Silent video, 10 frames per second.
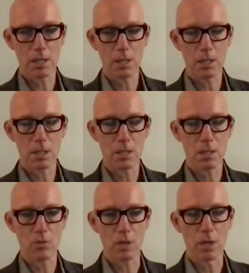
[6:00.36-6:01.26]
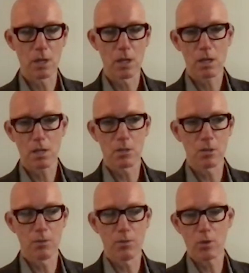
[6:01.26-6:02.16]
18th century
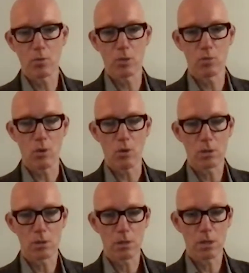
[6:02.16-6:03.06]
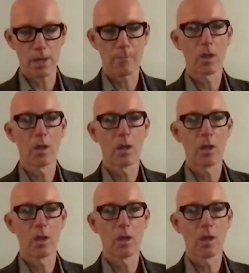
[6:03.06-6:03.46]
until the First World War again.